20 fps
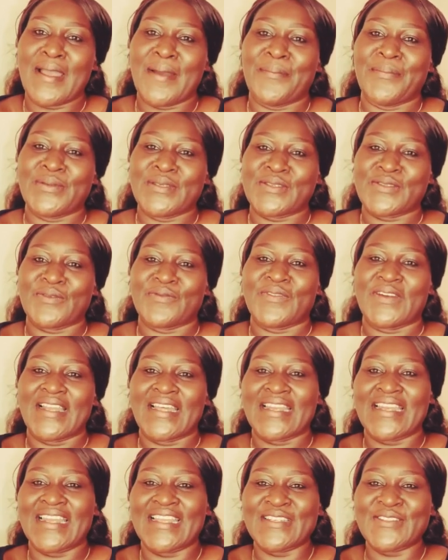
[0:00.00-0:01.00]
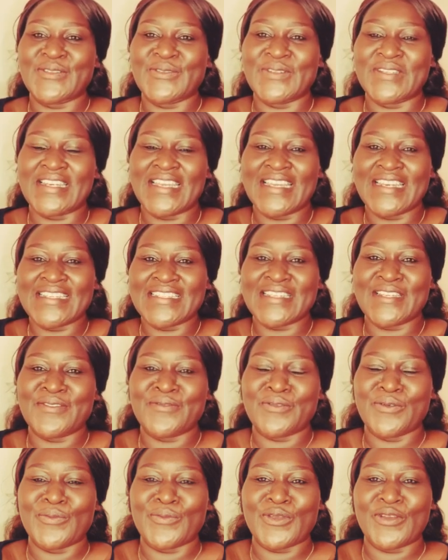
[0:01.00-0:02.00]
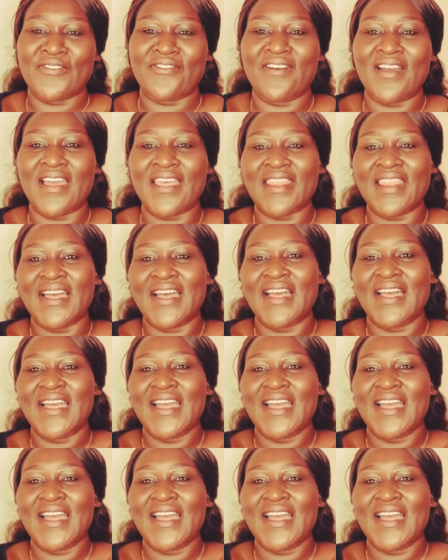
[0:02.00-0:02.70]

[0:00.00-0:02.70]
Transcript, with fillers: a piece of land that you inherited from your father